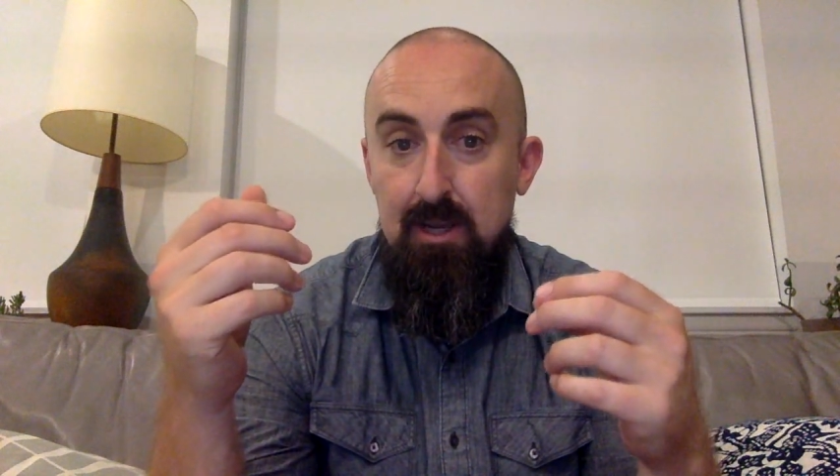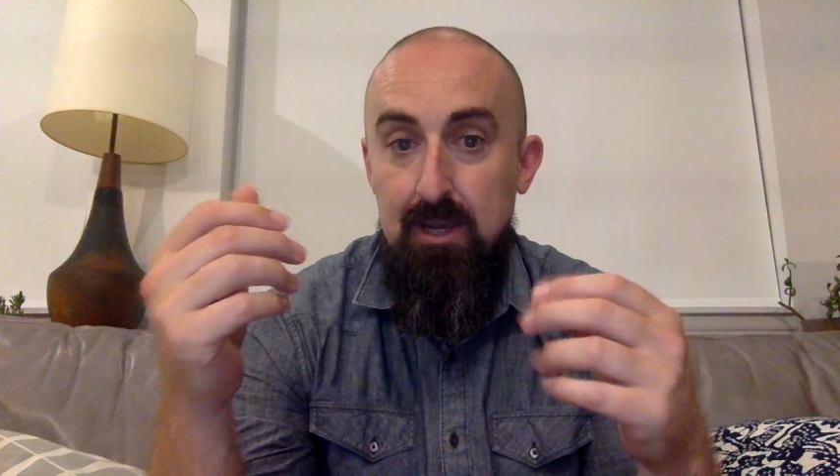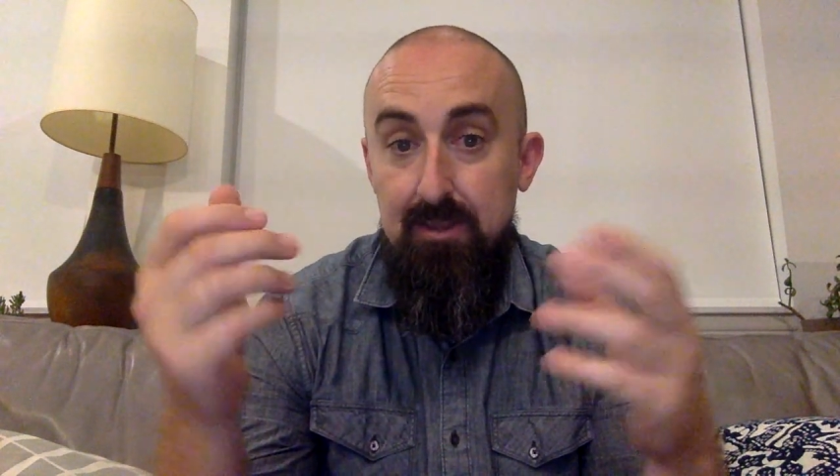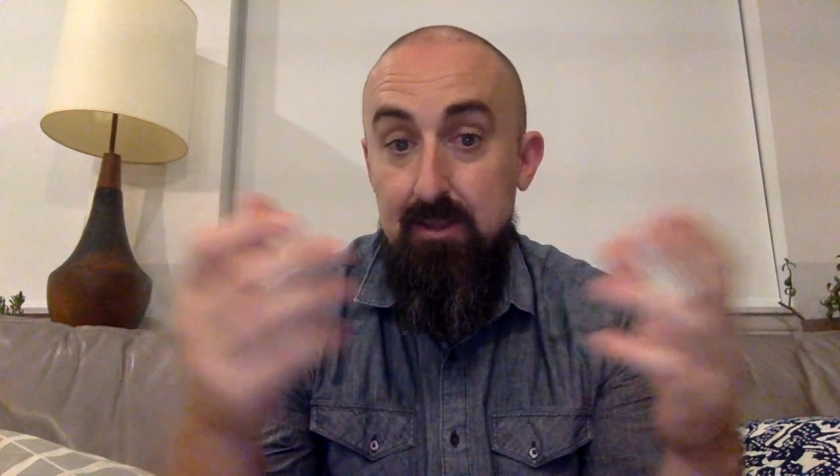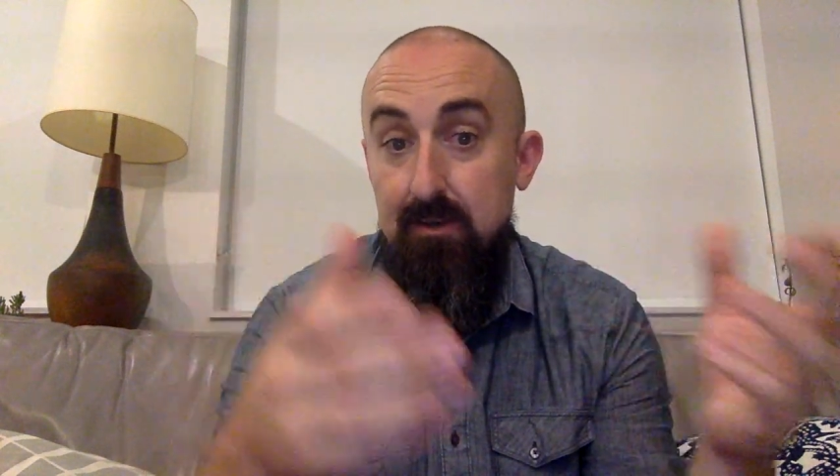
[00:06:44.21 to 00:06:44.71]

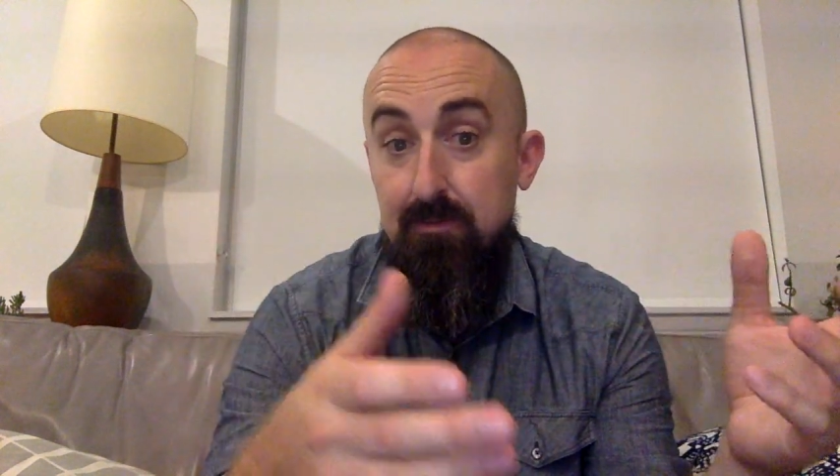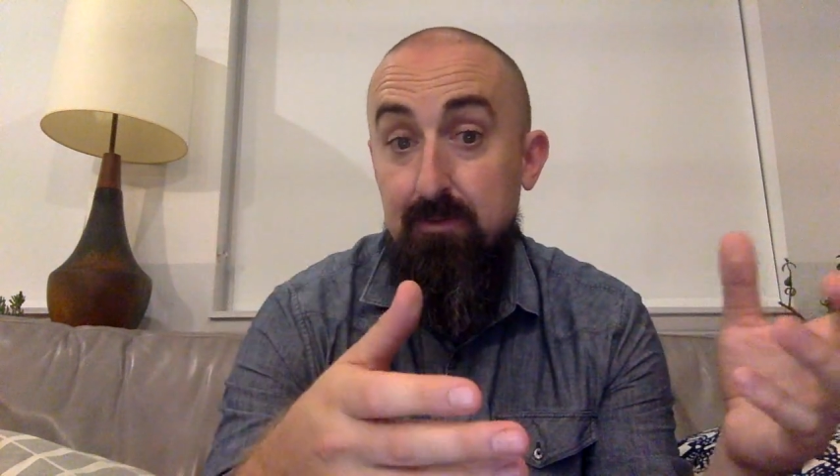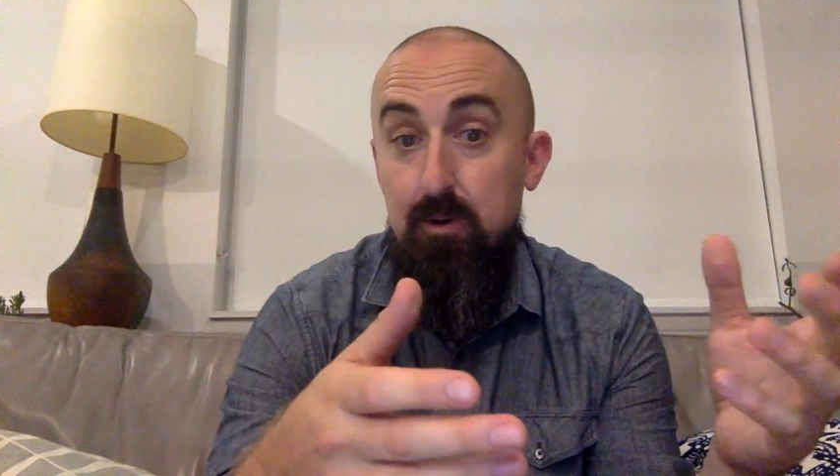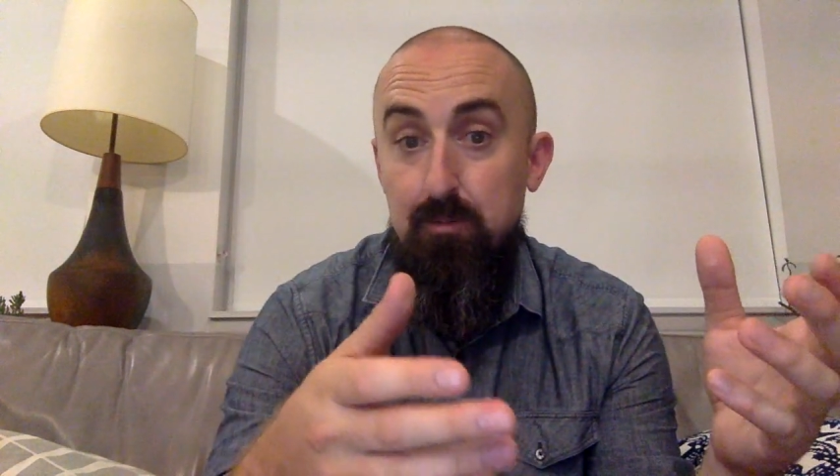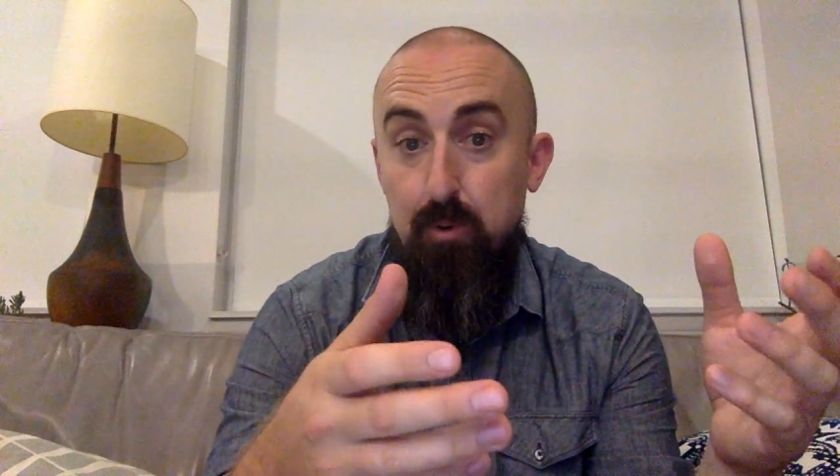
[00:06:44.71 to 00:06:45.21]
and the
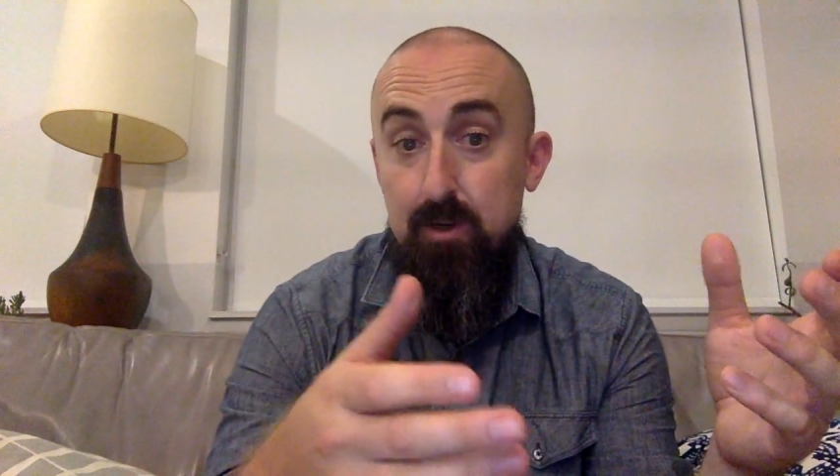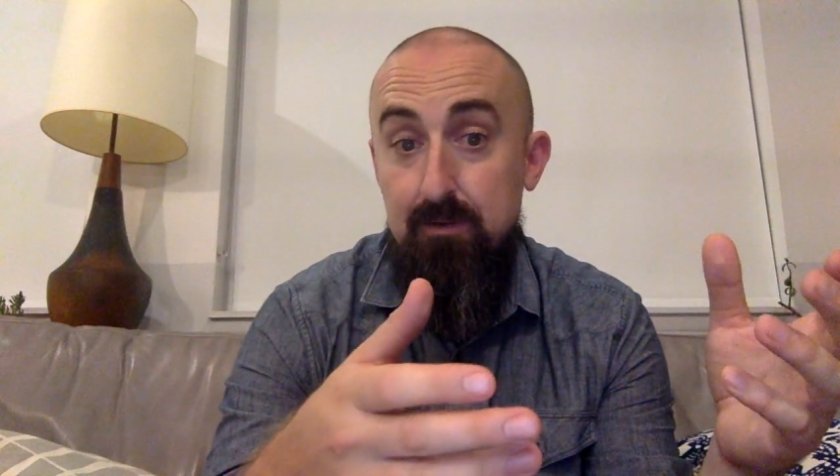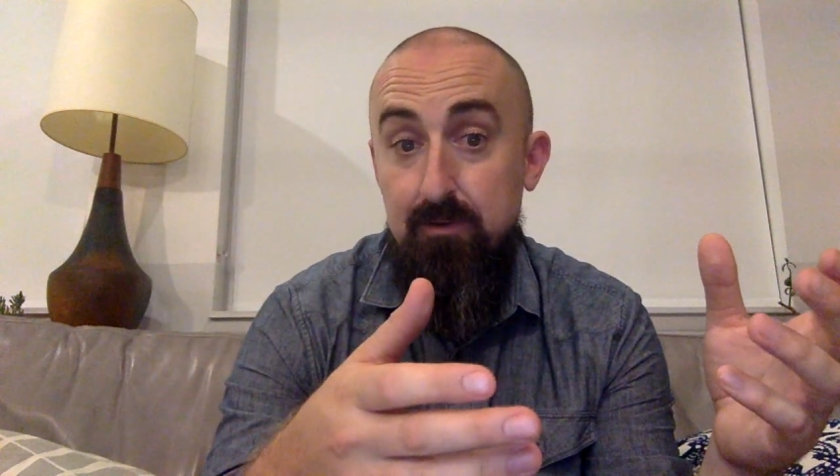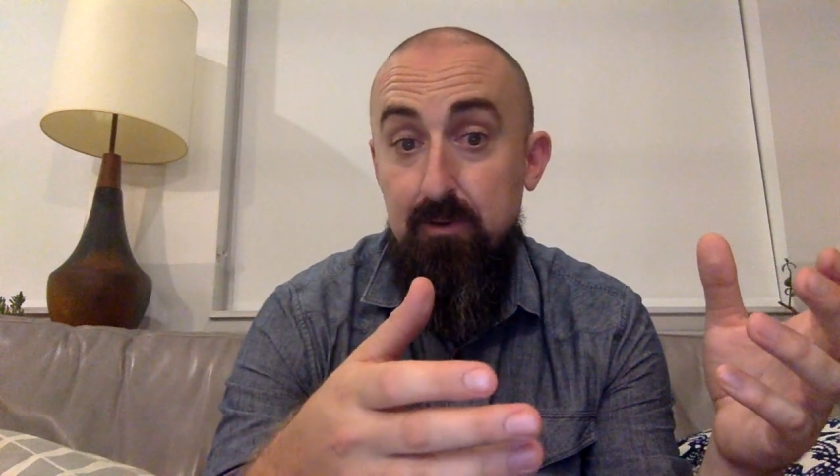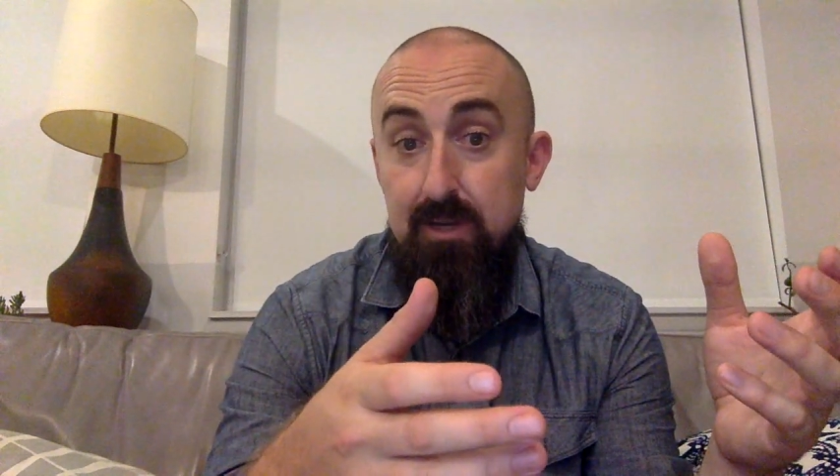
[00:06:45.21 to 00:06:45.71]
point of
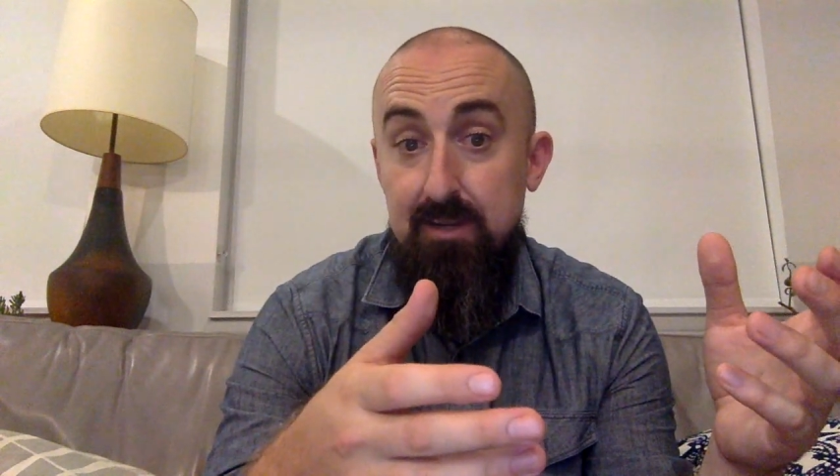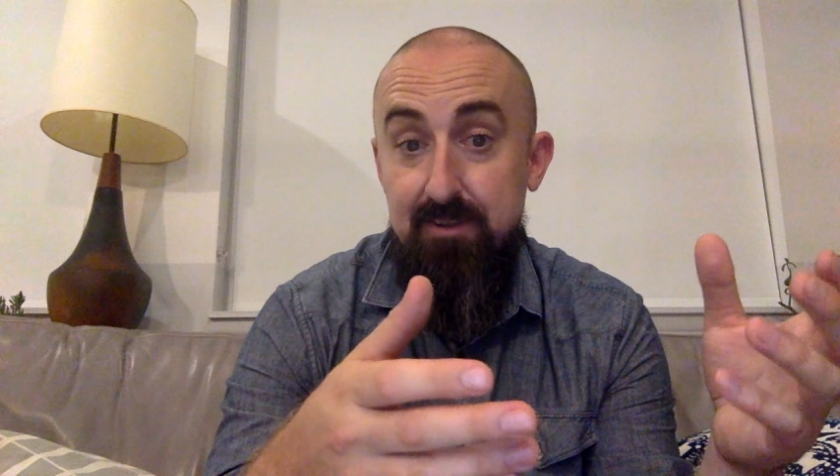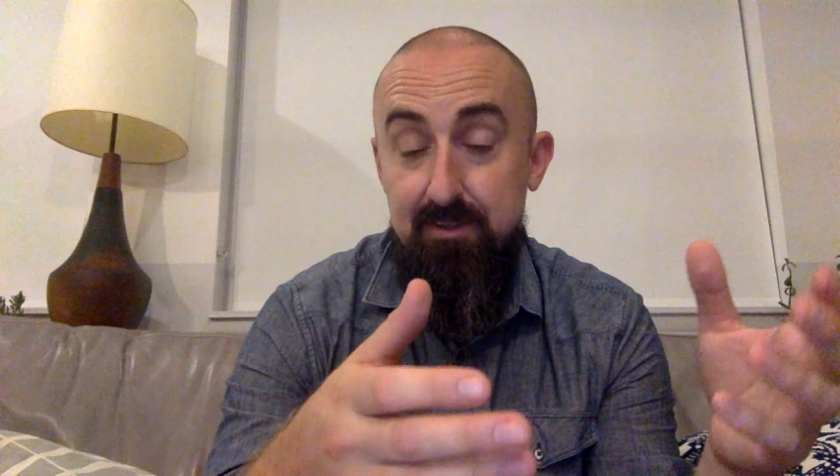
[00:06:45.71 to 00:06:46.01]
focus